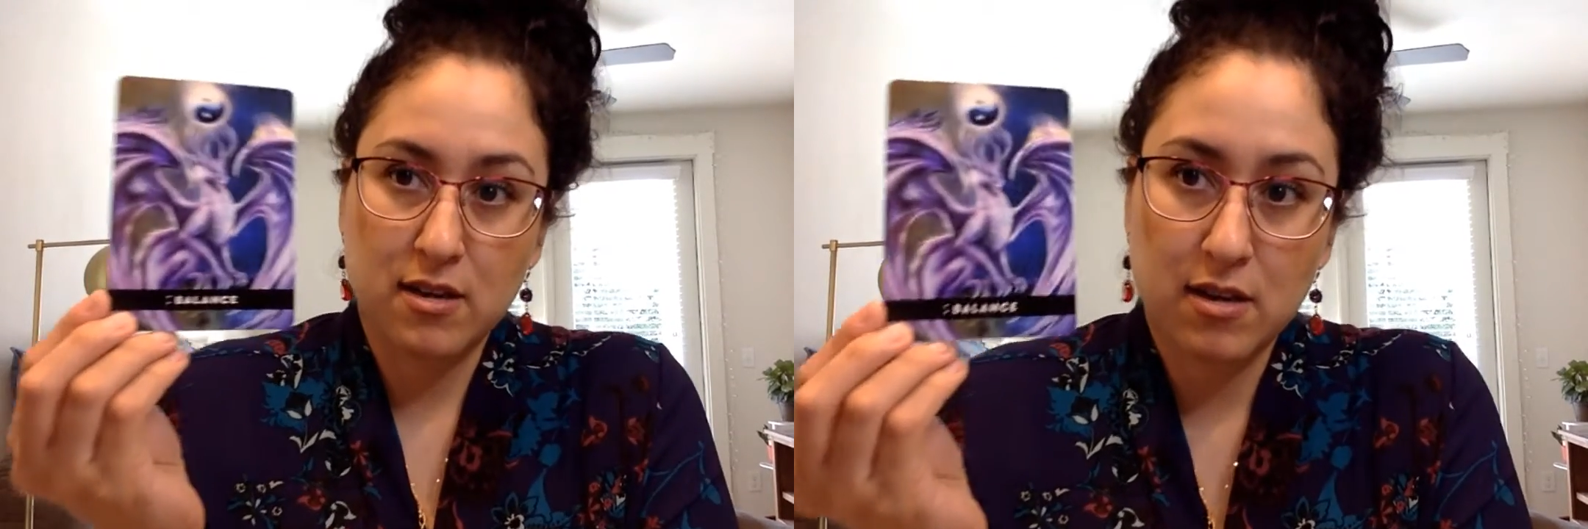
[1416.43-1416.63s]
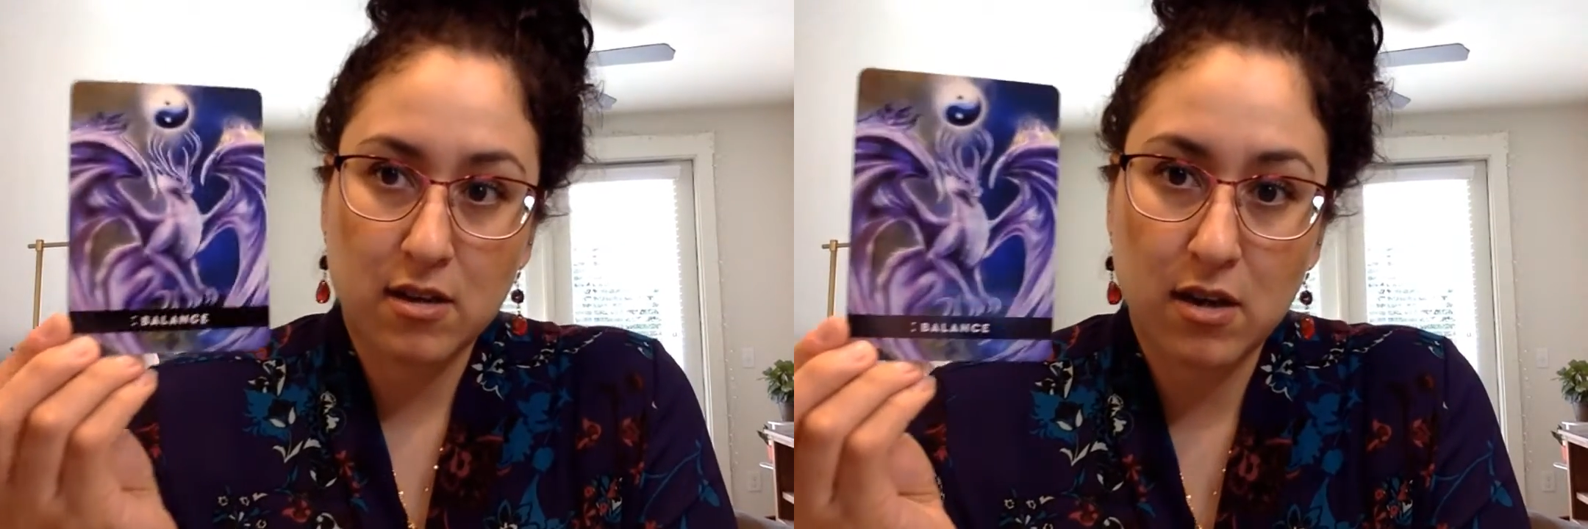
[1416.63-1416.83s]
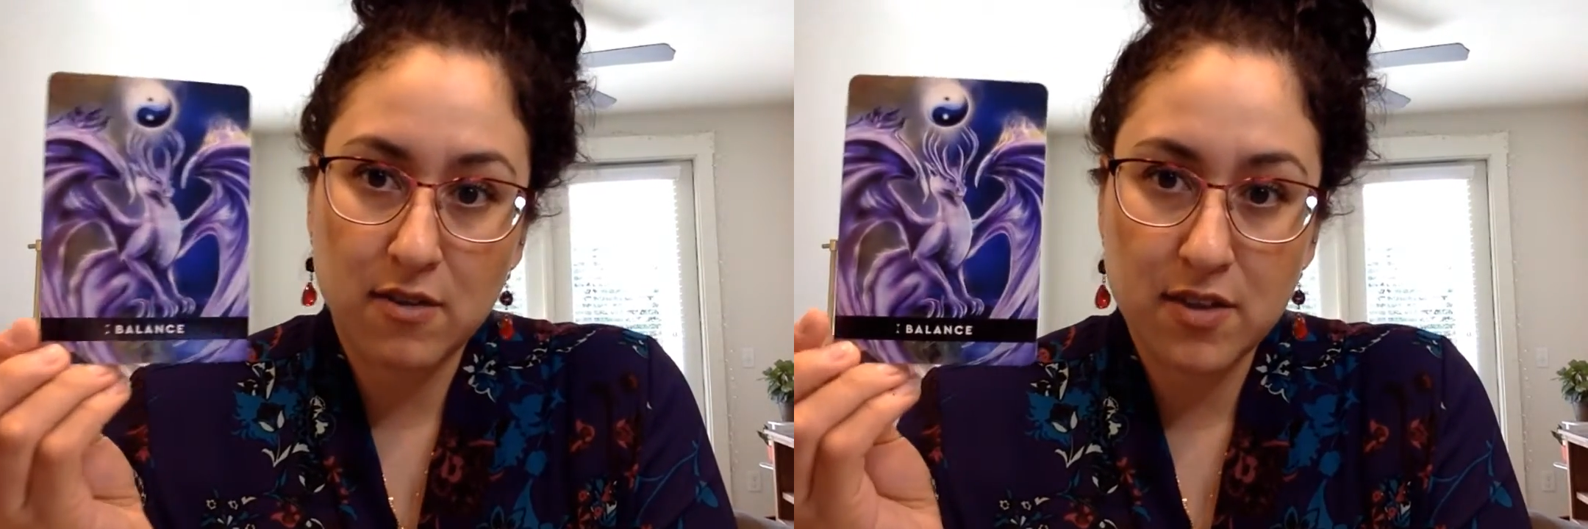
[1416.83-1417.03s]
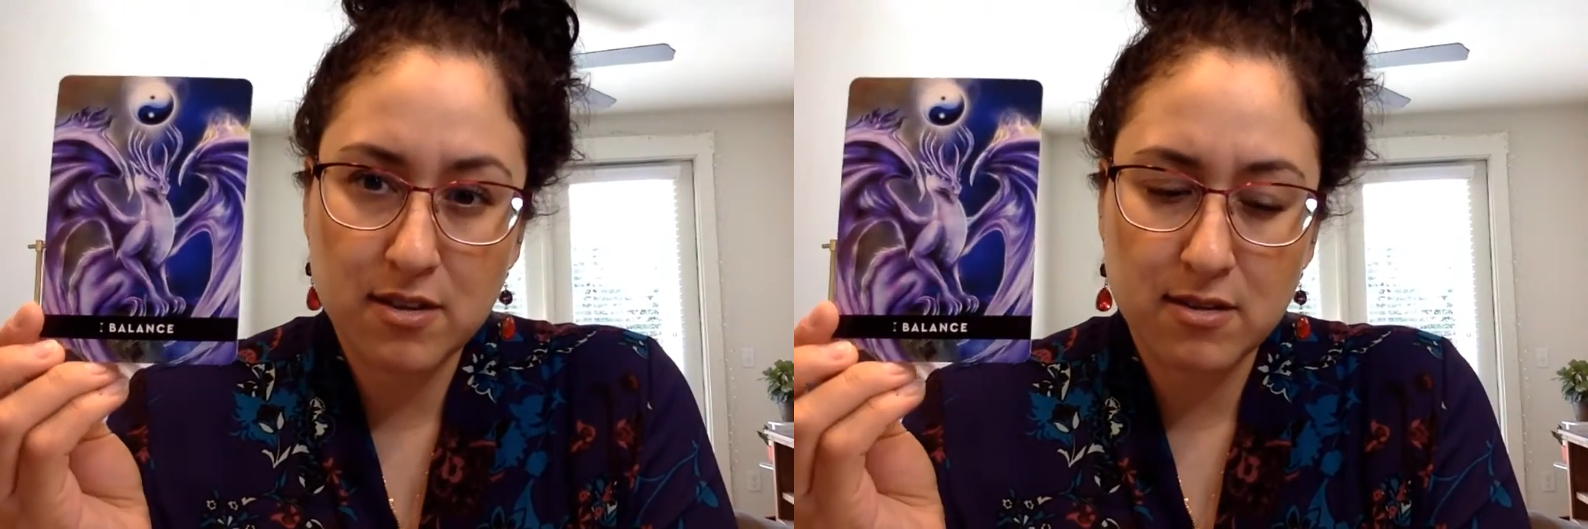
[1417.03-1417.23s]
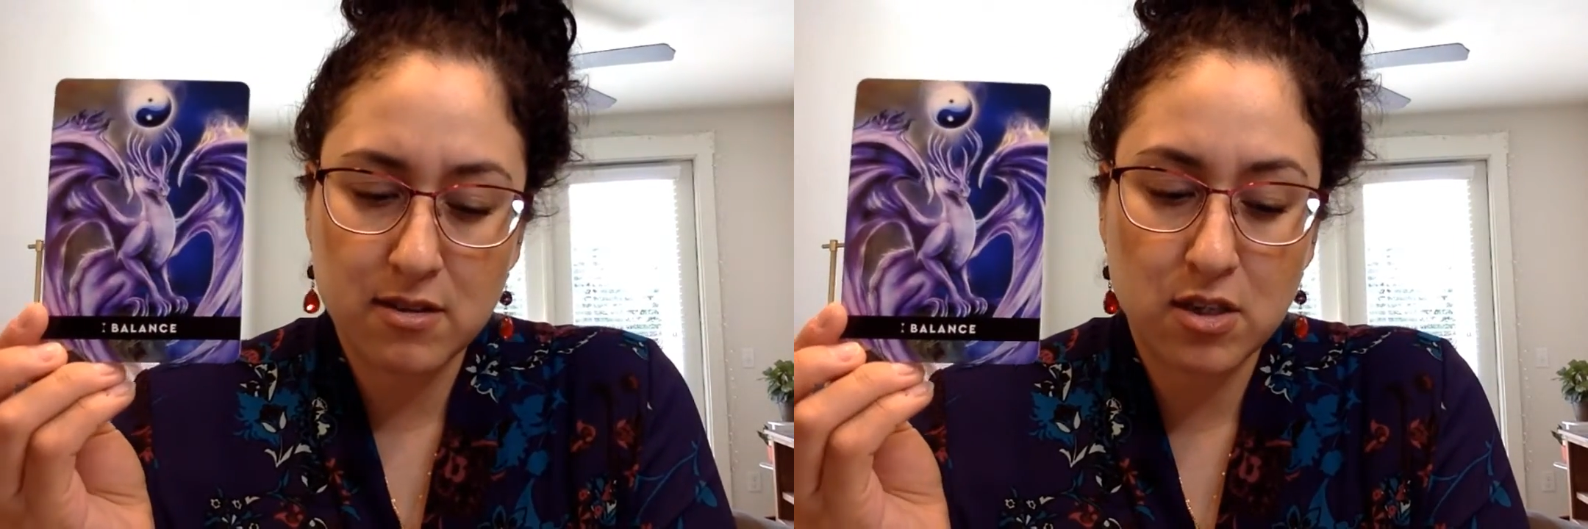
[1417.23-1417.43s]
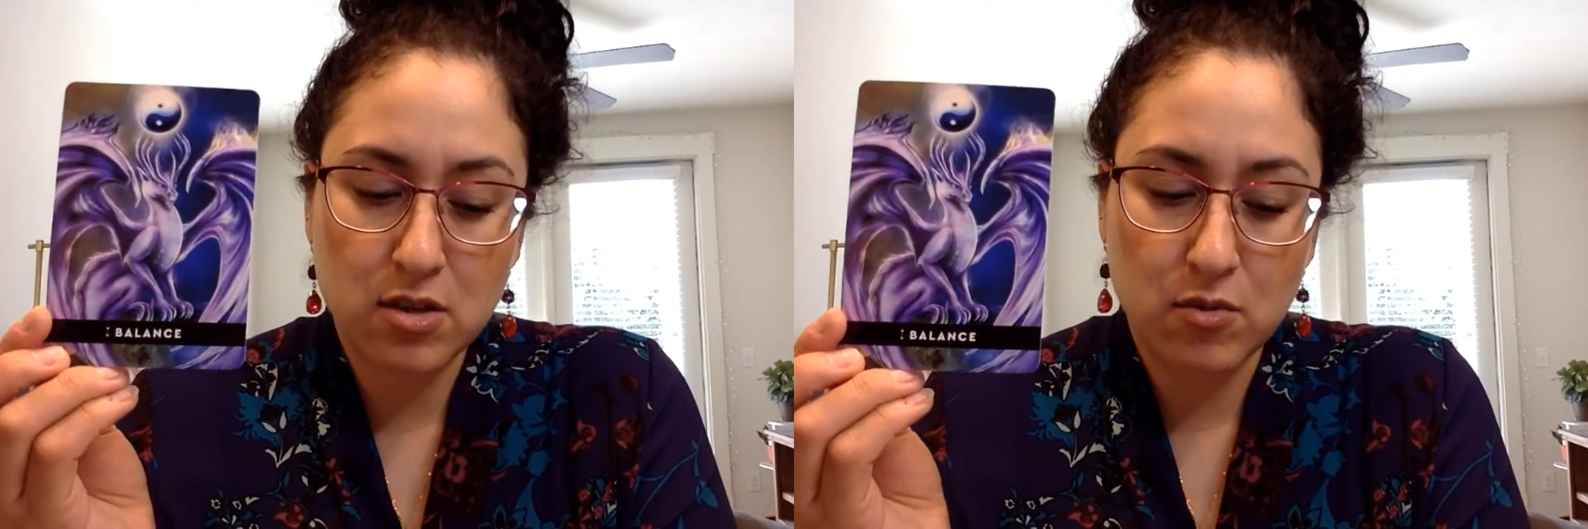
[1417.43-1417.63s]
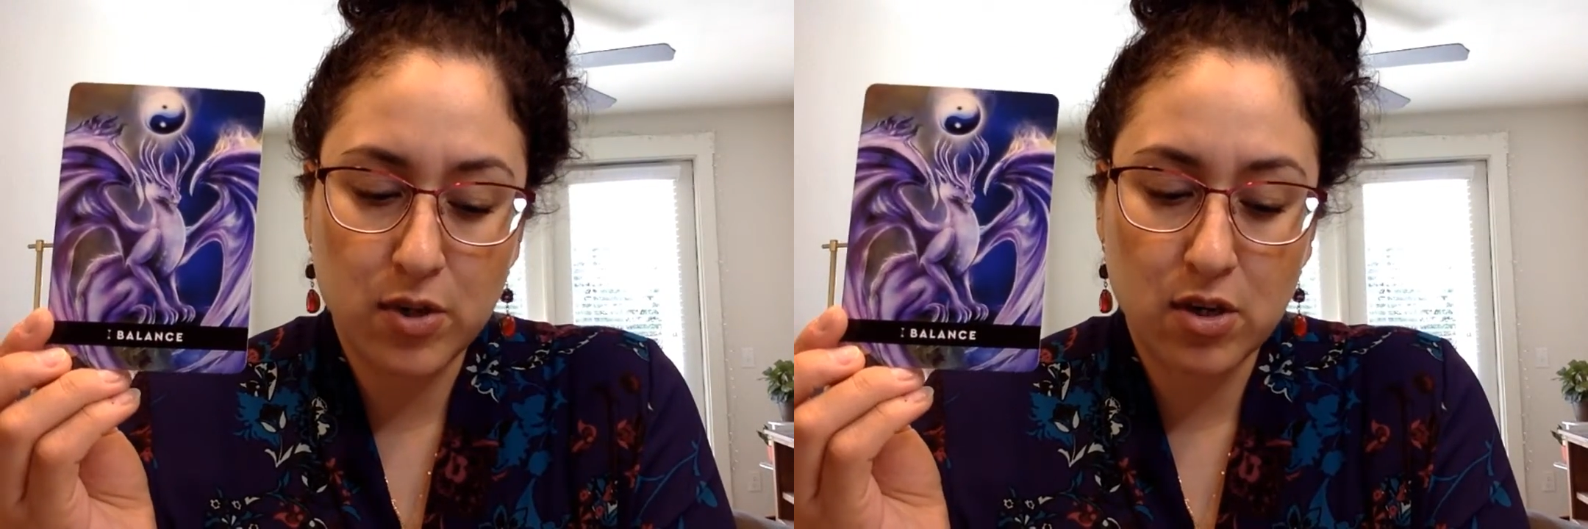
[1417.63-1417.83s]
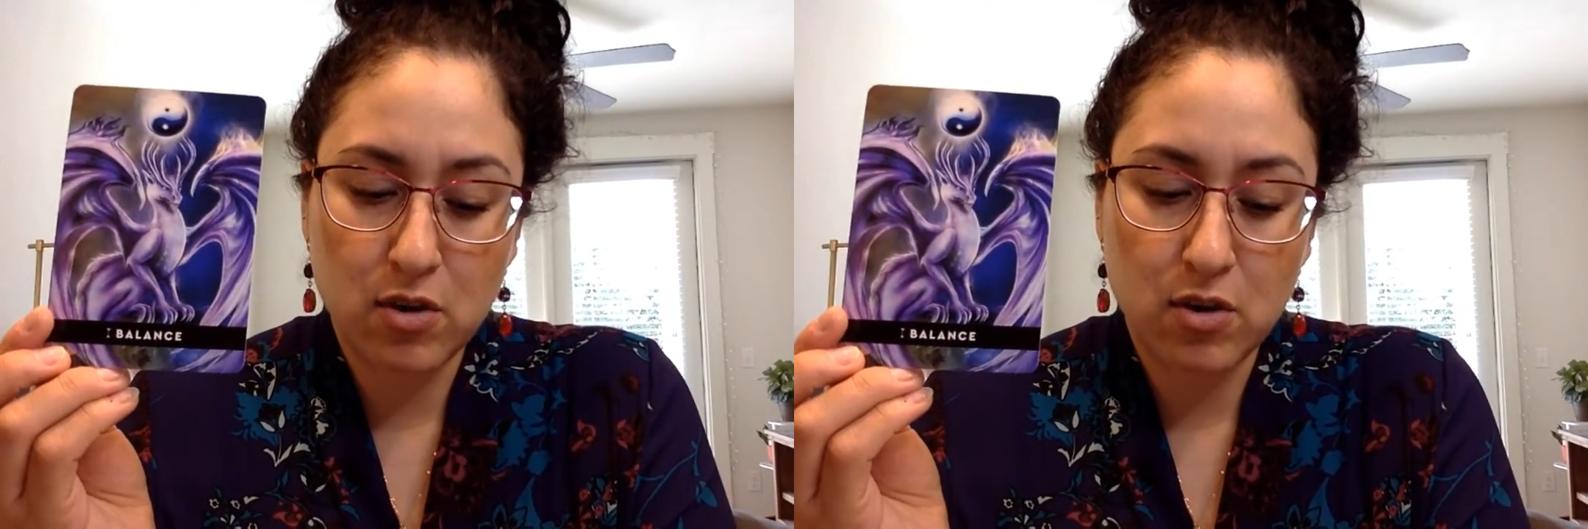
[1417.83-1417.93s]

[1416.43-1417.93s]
A lot of this is new, what you're